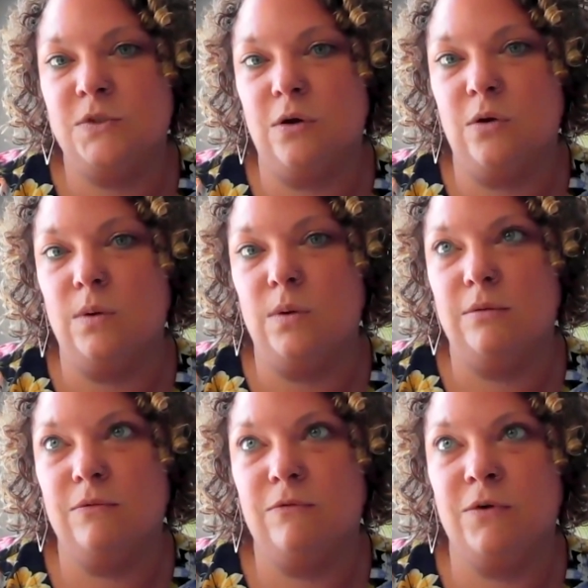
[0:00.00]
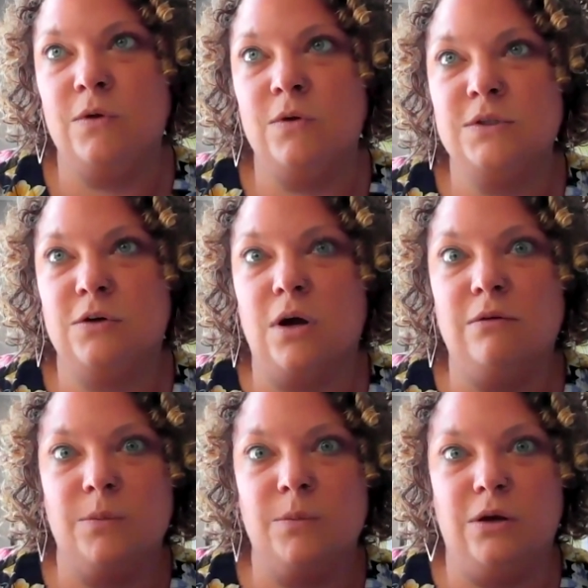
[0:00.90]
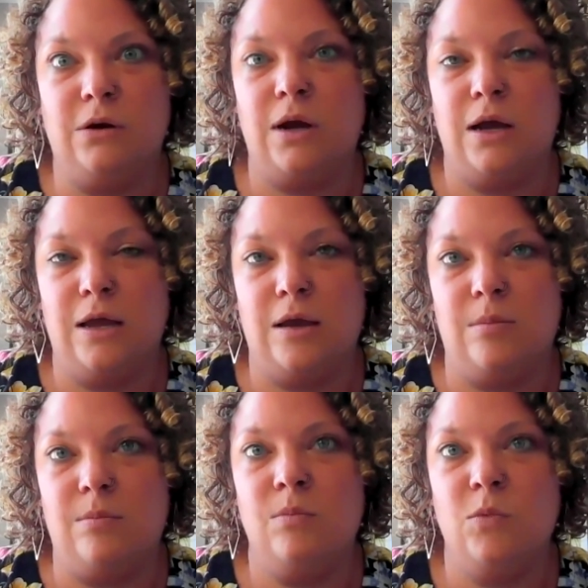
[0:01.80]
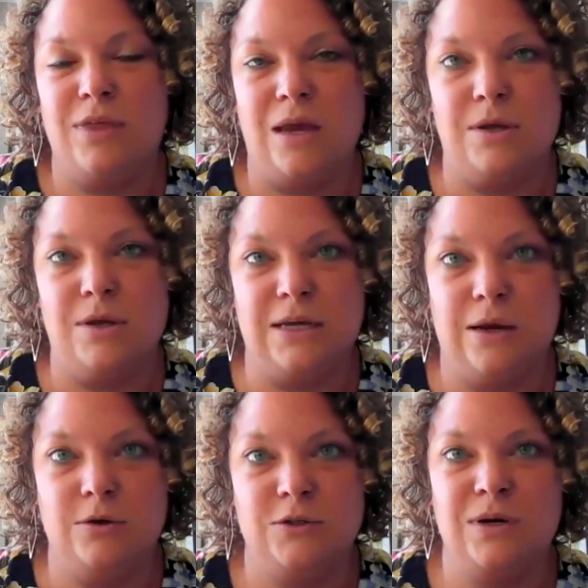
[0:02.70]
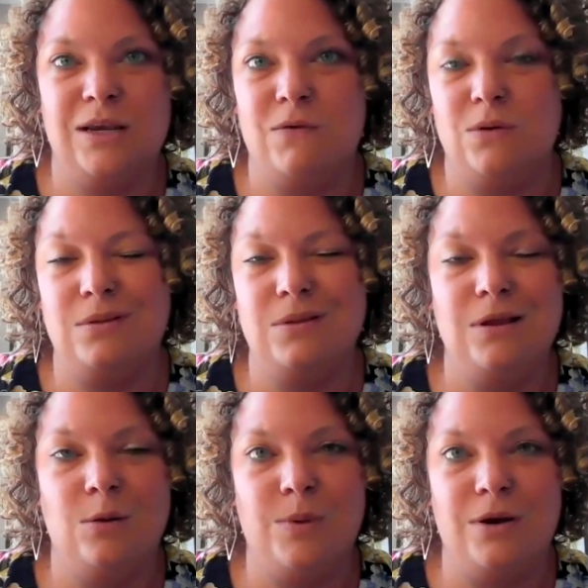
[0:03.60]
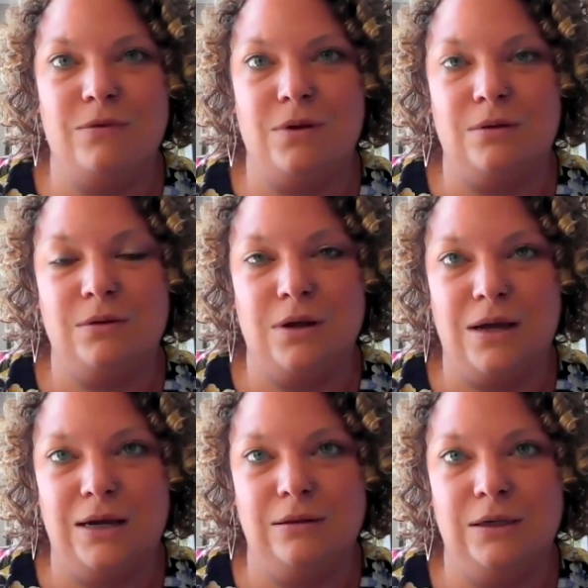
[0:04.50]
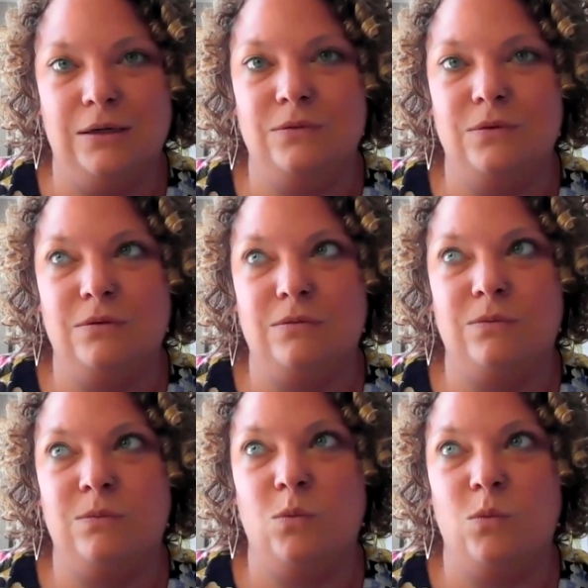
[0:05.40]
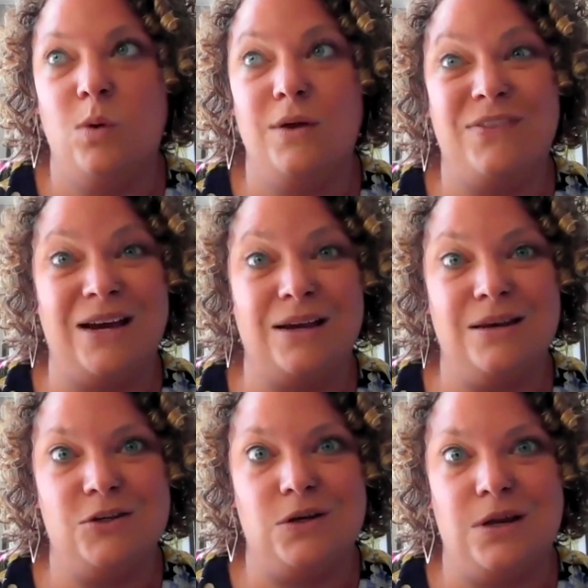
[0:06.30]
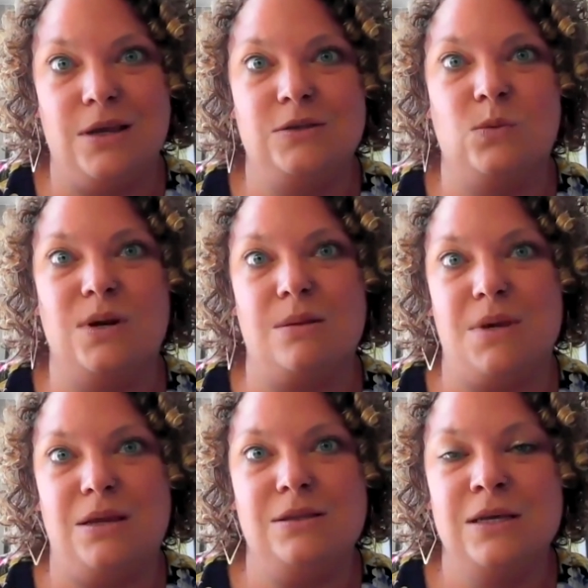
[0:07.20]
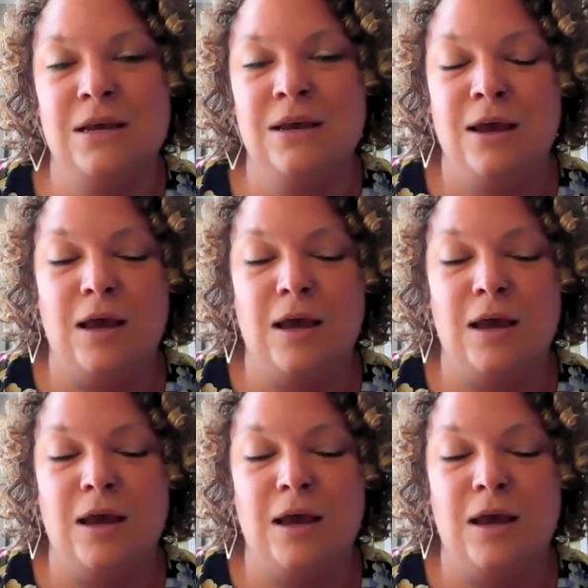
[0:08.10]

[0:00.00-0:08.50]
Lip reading: So for those that are unfamiliar with MSA, I just want to give you a little bit of a highlight of what that condition is, what it means,